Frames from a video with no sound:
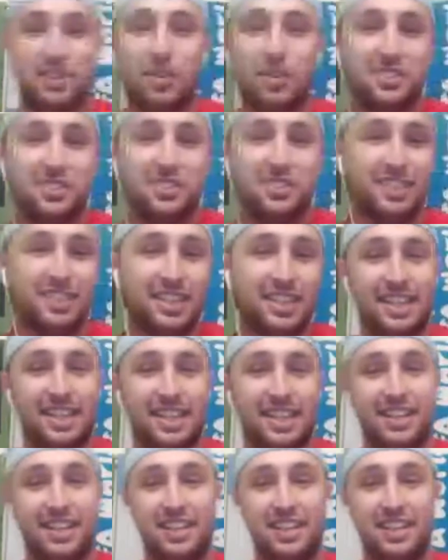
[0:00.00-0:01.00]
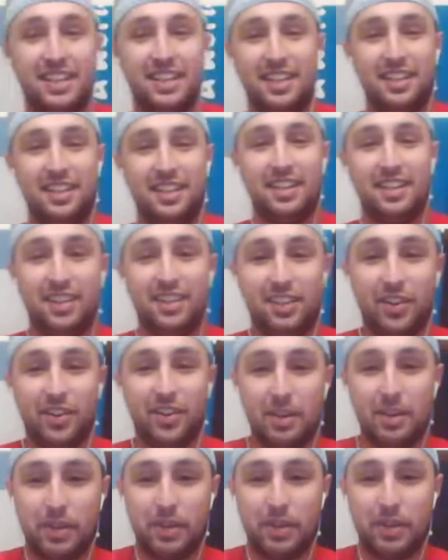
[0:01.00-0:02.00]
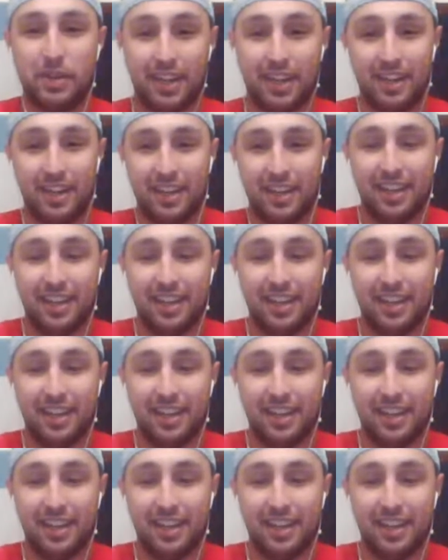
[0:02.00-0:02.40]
Houston, go ahead, Mike.